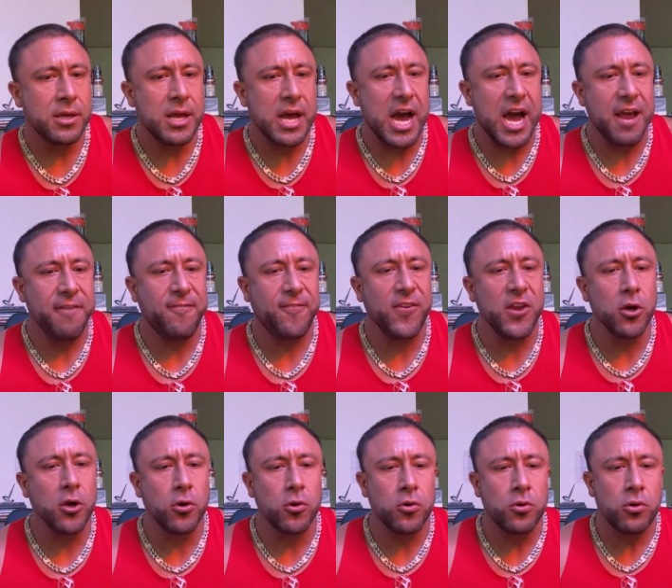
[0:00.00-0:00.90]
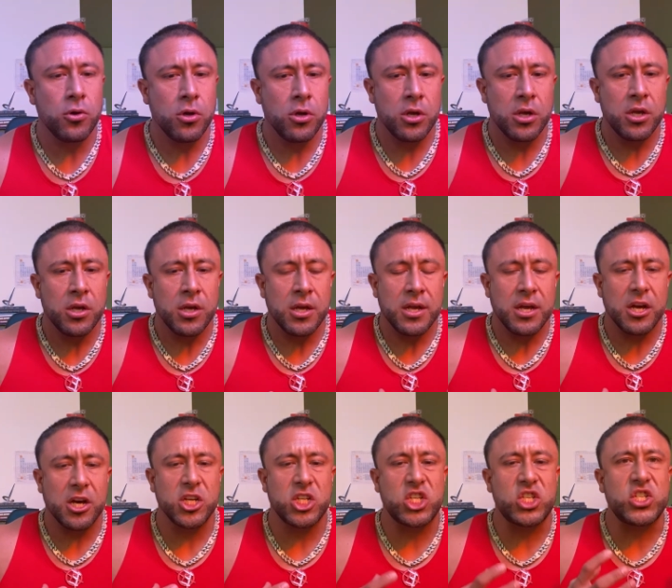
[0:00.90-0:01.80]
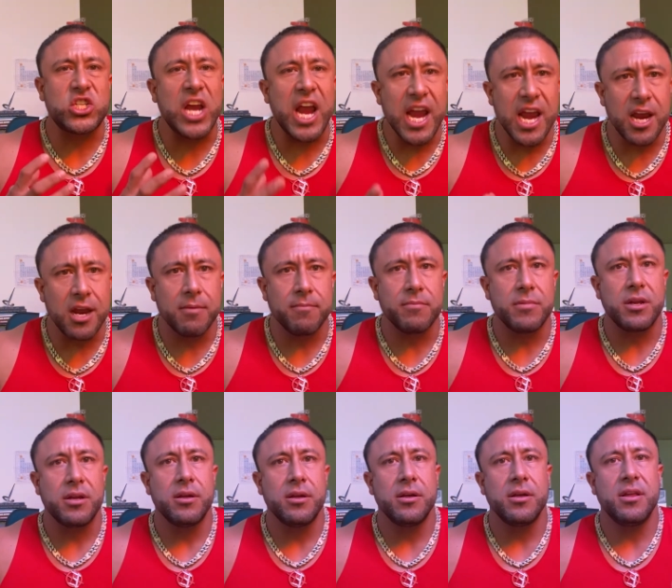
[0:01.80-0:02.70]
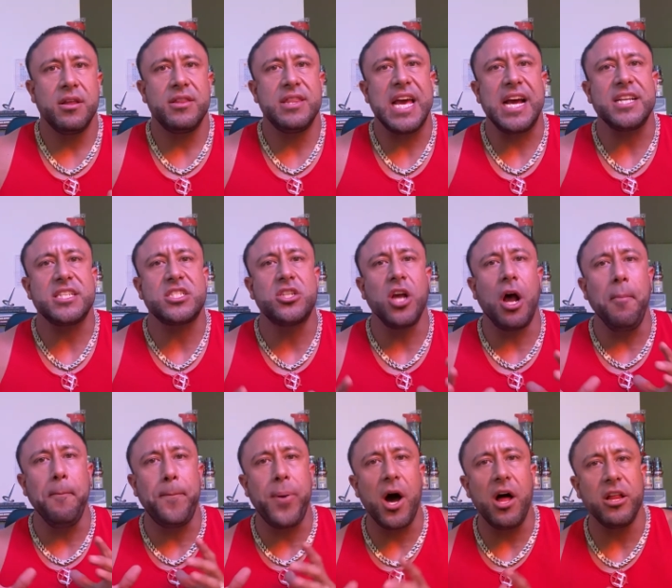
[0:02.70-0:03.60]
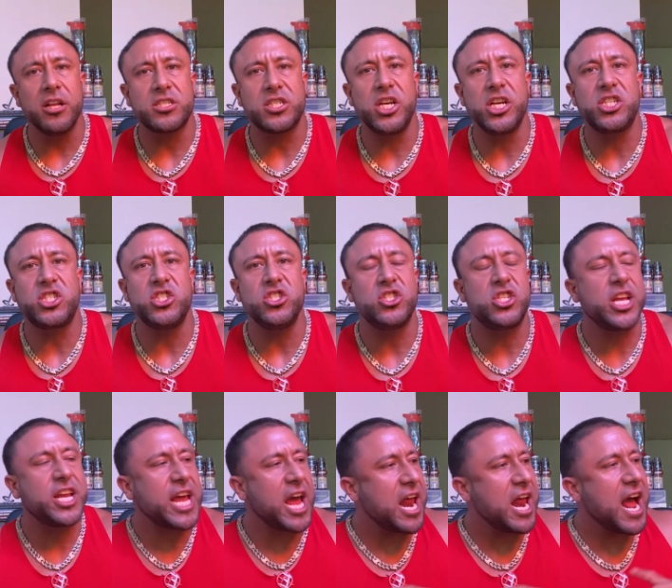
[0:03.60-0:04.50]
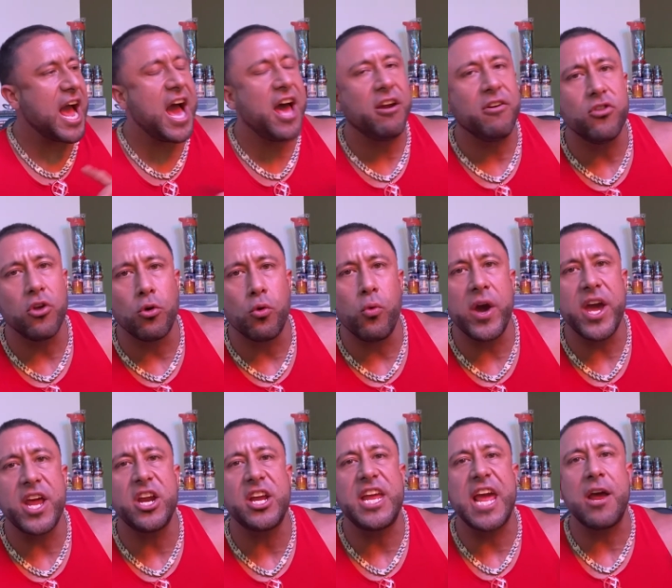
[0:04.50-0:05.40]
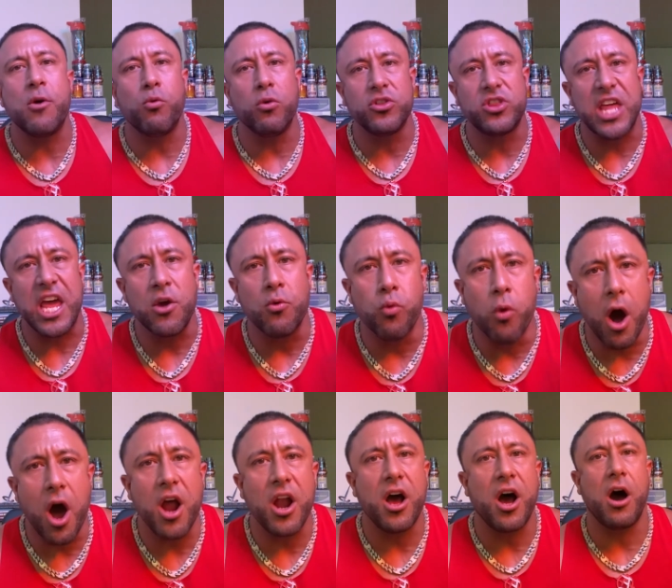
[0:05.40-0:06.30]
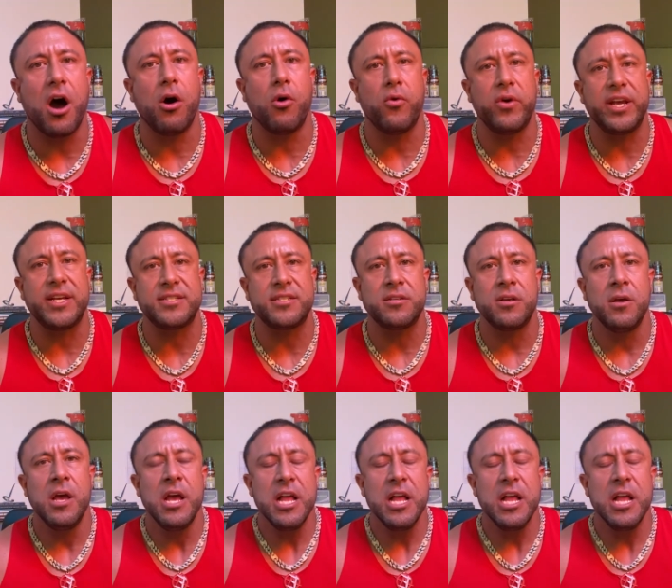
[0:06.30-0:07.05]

I feel ashamed that some politicians they get out of their way to get what they want always.